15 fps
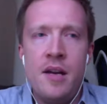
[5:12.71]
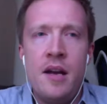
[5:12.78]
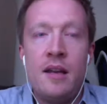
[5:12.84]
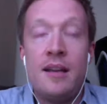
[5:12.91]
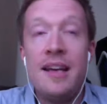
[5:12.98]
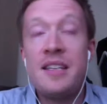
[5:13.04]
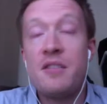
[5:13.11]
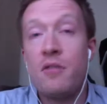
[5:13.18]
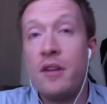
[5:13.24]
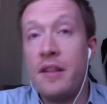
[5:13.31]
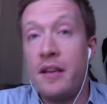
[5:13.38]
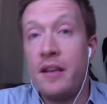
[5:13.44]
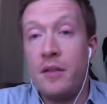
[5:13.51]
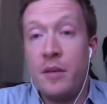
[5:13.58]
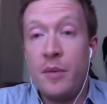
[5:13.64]
Later on,
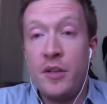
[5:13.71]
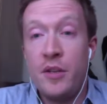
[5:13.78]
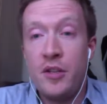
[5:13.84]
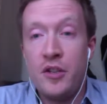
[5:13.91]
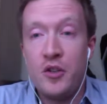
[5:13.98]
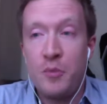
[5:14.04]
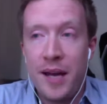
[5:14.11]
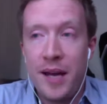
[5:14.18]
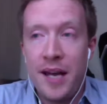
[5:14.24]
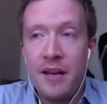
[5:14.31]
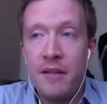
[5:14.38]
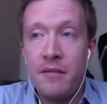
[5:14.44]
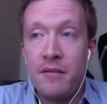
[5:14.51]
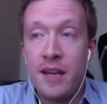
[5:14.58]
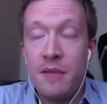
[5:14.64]
you mentioned Japan,
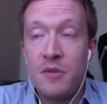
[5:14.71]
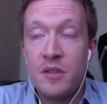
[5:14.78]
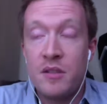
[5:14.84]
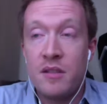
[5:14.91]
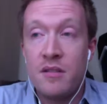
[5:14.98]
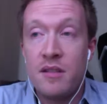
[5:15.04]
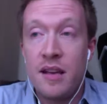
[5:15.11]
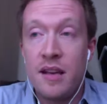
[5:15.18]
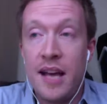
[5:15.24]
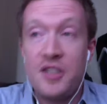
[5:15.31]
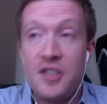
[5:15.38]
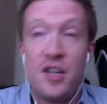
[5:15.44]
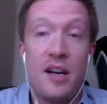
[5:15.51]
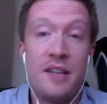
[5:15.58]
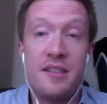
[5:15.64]
and that was because
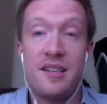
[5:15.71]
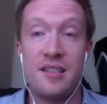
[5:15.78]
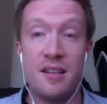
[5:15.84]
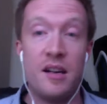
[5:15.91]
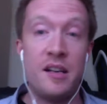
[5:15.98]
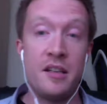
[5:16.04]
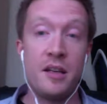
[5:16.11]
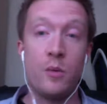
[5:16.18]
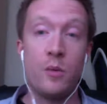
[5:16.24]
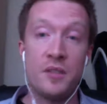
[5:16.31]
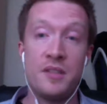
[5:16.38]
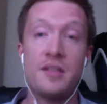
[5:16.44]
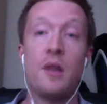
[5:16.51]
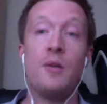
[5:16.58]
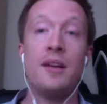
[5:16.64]
actually I decided I
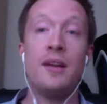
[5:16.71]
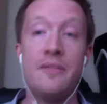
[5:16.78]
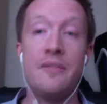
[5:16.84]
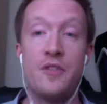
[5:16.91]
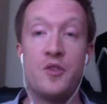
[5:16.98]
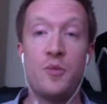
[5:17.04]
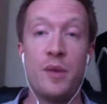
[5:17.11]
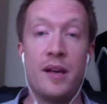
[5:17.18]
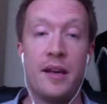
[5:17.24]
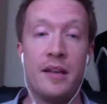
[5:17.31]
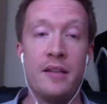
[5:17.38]
wanted to go and live in Japan,